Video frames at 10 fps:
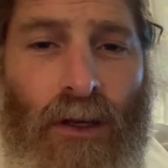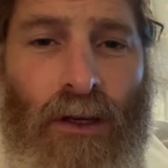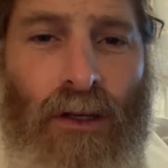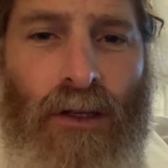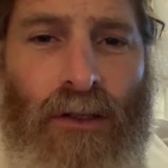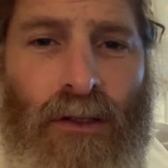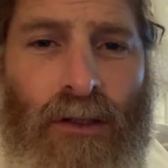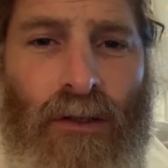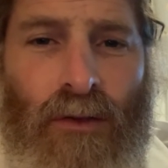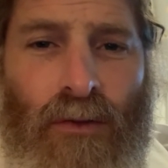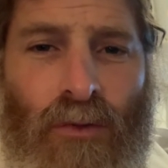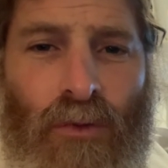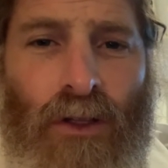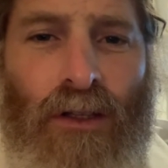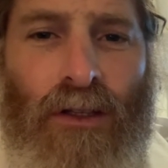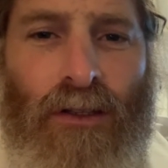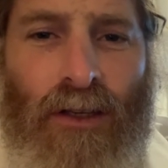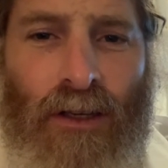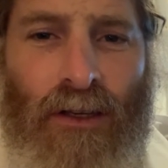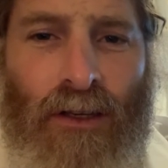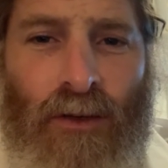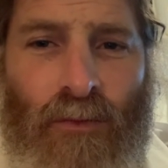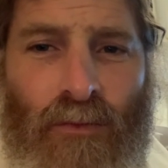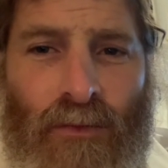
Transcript: is really taking